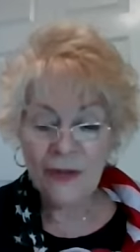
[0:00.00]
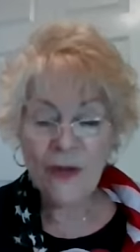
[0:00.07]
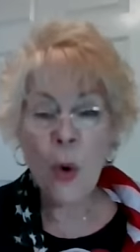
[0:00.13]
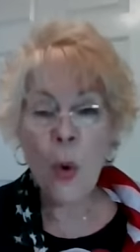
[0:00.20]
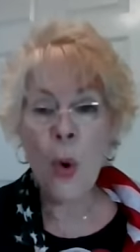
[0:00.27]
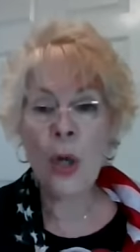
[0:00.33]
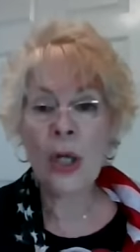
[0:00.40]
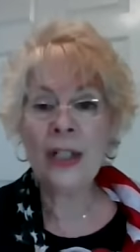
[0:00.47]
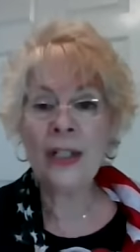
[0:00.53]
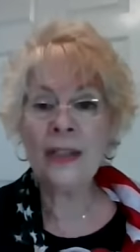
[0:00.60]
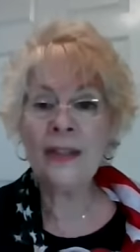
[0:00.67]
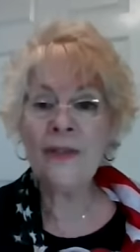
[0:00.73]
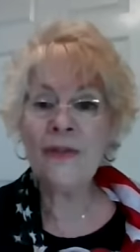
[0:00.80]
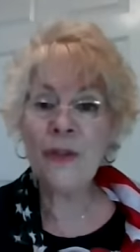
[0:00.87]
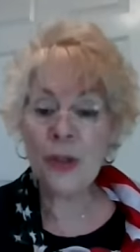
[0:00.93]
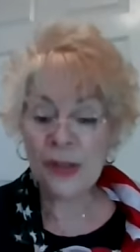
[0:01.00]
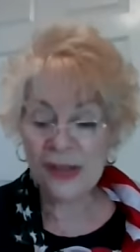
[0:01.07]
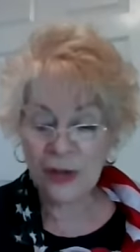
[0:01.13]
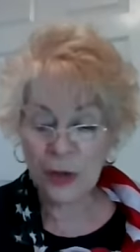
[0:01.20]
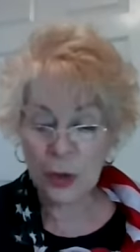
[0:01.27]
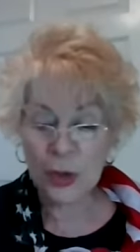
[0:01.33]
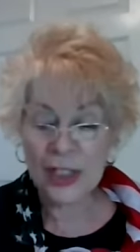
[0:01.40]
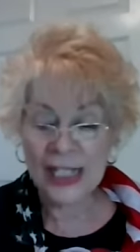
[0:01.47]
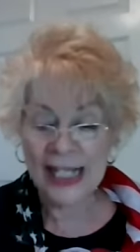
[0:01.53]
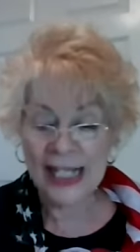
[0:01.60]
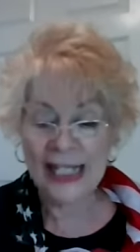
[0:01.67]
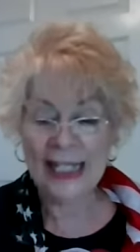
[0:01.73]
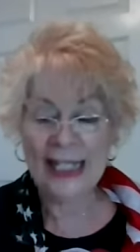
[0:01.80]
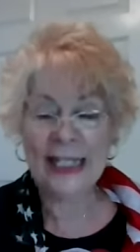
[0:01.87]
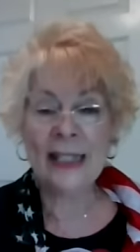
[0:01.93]
4, verse
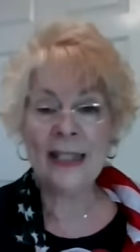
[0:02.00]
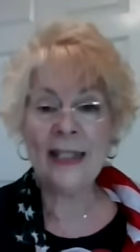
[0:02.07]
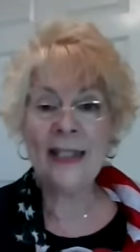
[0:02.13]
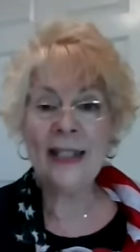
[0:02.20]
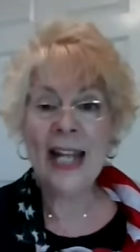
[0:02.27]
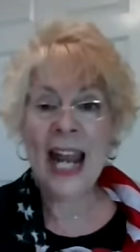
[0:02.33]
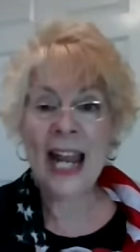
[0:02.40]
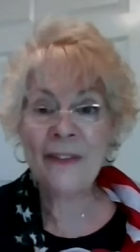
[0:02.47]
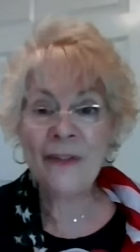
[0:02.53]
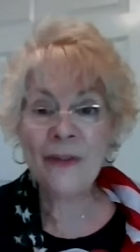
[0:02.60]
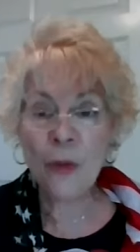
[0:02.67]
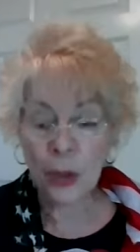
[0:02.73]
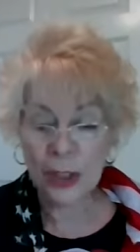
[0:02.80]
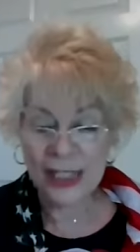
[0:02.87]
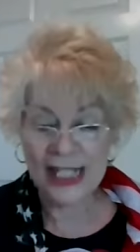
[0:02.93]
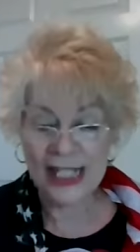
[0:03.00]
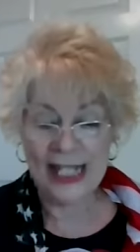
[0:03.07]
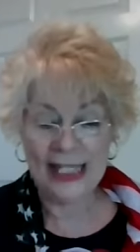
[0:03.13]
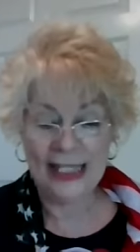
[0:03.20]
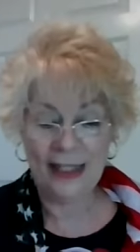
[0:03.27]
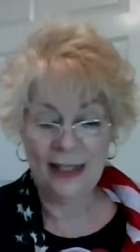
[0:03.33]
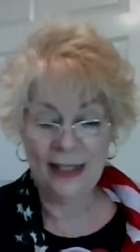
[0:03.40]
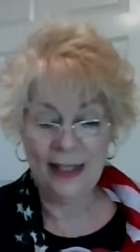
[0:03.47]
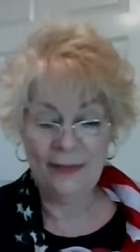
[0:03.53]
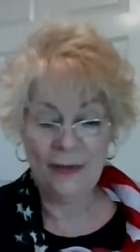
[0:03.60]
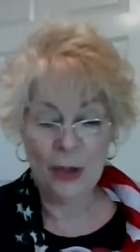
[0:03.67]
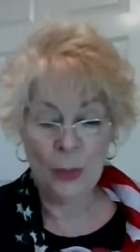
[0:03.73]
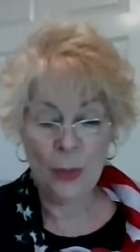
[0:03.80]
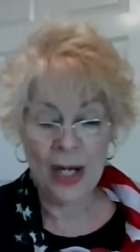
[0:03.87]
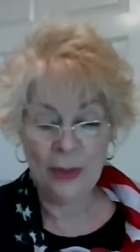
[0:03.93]
13 and 14.
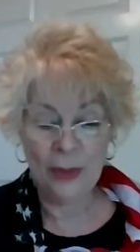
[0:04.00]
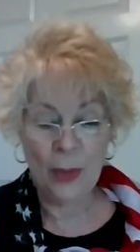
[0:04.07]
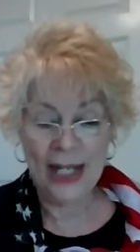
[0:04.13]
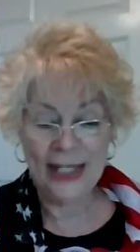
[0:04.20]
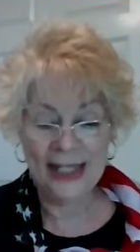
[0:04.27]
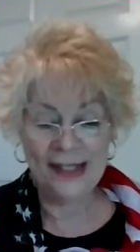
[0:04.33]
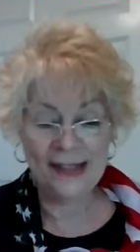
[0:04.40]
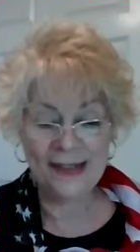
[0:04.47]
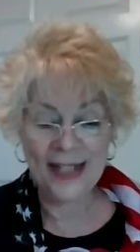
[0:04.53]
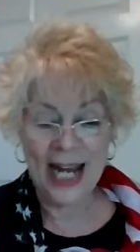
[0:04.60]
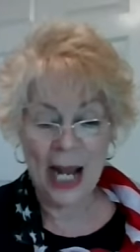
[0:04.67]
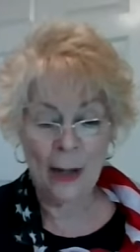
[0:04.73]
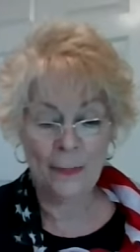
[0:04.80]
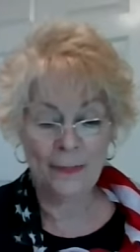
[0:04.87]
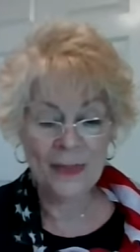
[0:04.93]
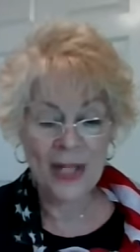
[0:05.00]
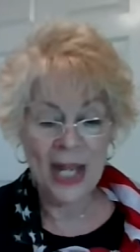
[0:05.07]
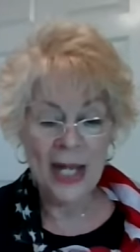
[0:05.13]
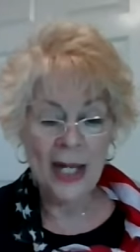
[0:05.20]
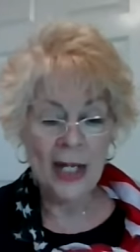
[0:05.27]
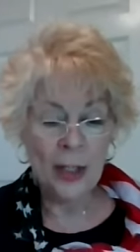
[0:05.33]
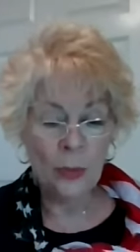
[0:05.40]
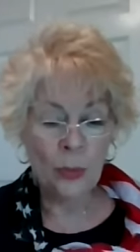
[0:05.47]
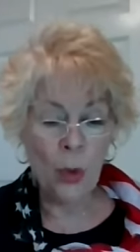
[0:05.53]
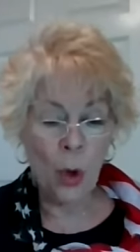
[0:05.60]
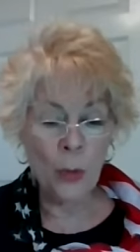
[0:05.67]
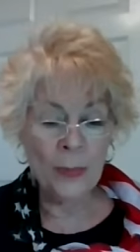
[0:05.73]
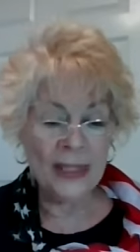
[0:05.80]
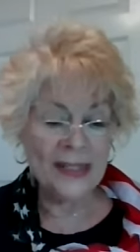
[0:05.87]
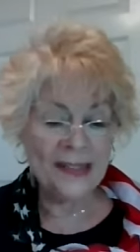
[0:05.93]
You want to write these down.
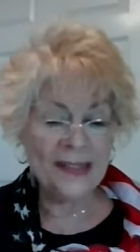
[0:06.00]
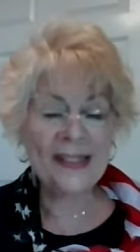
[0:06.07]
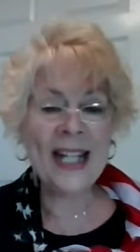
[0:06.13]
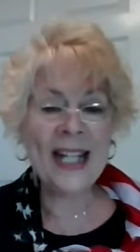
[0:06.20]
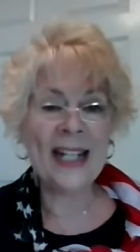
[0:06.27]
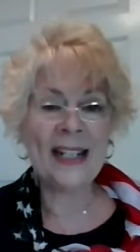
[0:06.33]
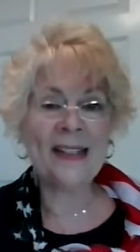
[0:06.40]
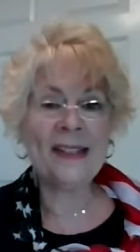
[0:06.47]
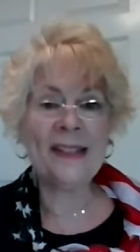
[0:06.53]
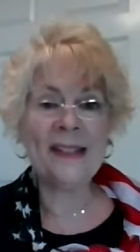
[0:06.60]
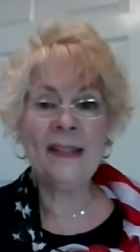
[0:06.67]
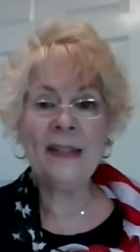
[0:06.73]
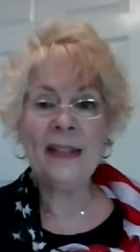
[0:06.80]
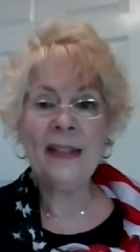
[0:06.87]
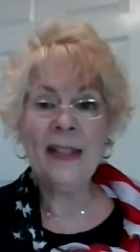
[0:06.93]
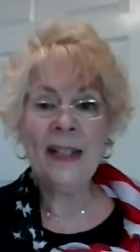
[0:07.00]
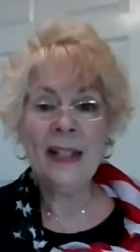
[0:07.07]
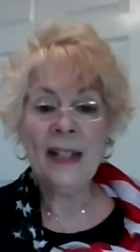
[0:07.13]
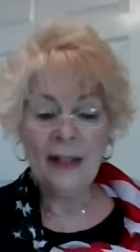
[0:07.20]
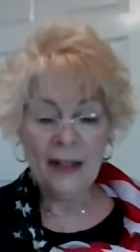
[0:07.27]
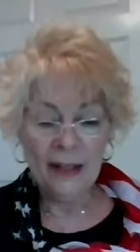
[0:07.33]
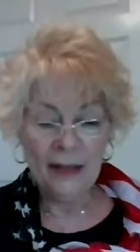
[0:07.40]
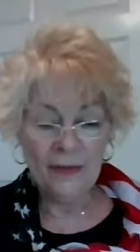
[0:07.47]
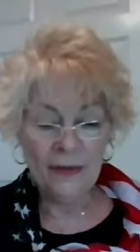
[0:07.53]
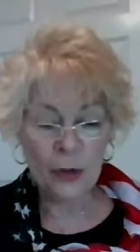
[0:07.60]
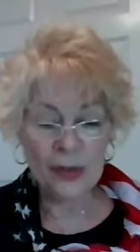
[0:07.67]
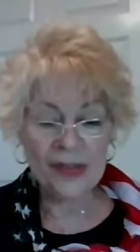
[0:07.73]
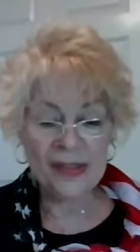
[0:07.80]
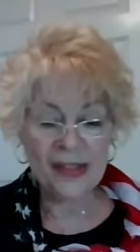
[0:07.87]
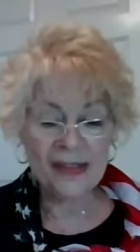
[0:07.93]
Romans 6,
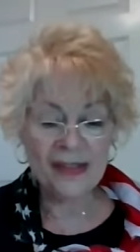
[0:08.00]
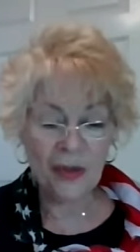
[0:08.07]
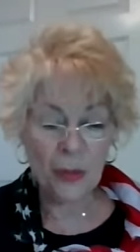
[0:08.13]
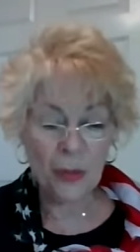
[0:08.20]
verses